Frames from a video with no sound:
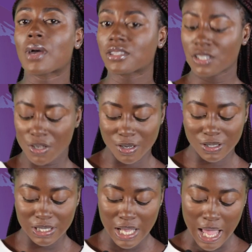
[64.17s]

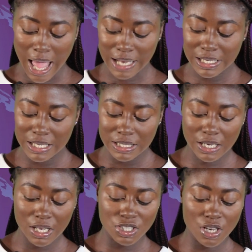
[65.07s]
materials, and in
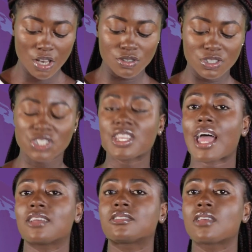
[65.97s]
international news,
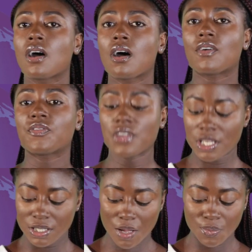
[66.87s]
shares of
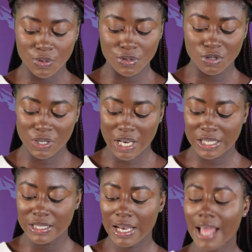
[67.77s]
India Bulls real
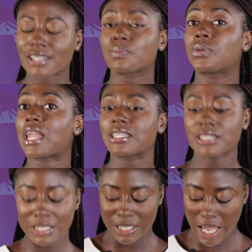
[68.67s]
estate has
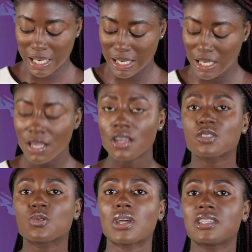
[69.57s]
plunged nearly
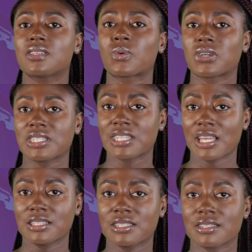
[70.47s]

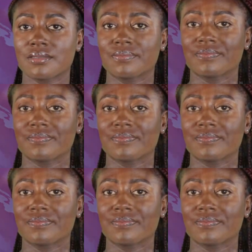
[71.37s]
20%.